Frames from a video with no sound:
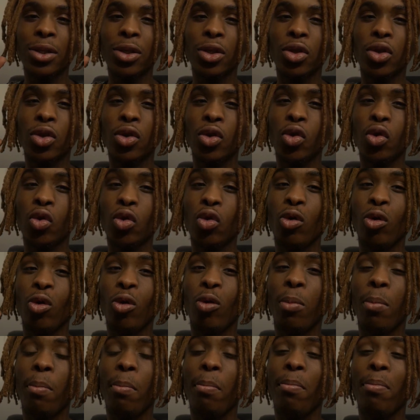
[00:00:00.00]

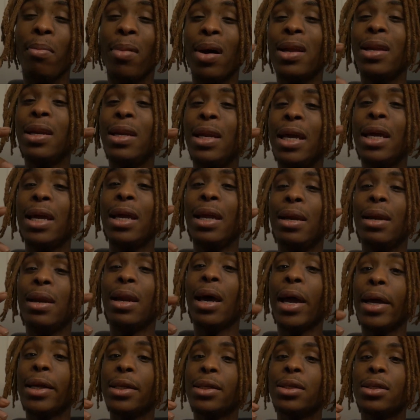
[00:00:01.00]
to Monday
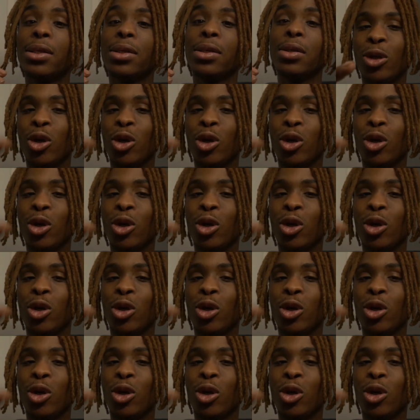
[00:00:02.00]
night.